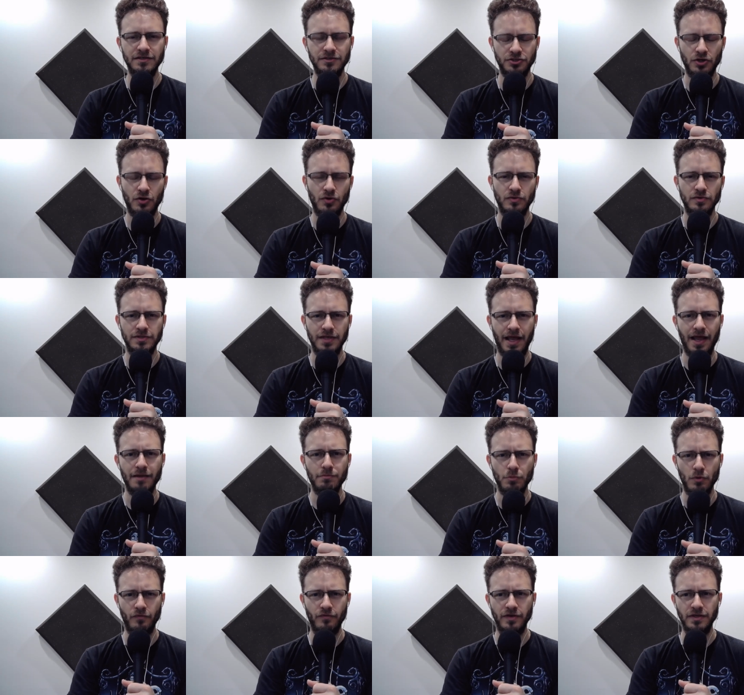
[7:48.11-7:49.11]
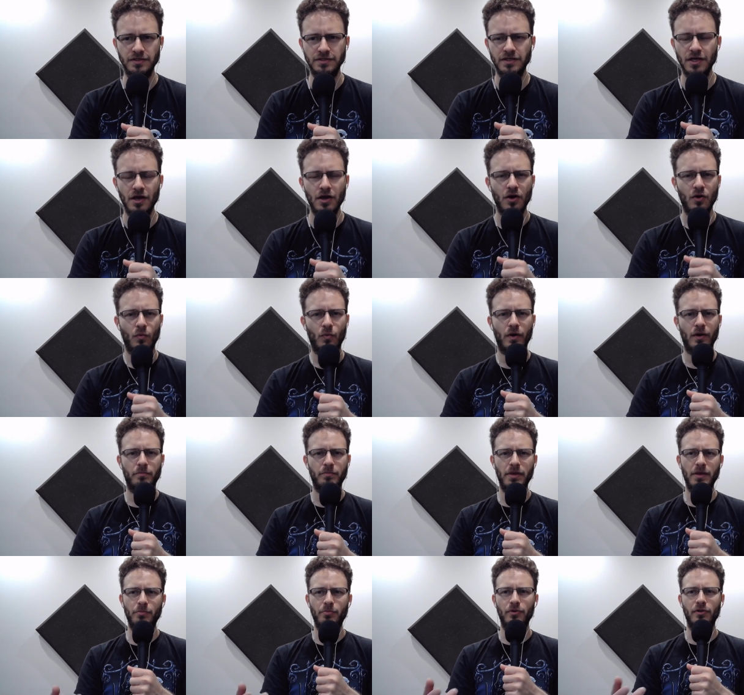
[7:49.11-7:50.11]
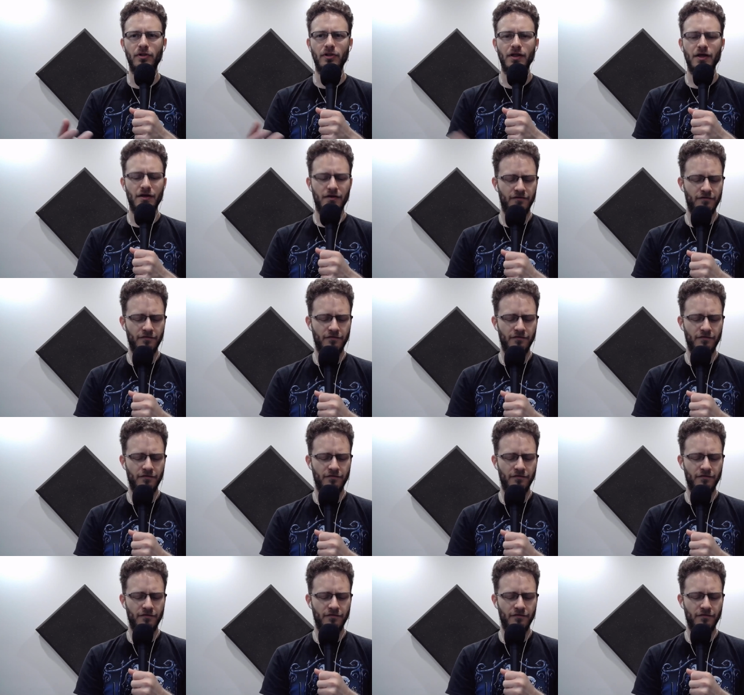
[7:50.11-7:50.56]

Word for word: shows and movies where people,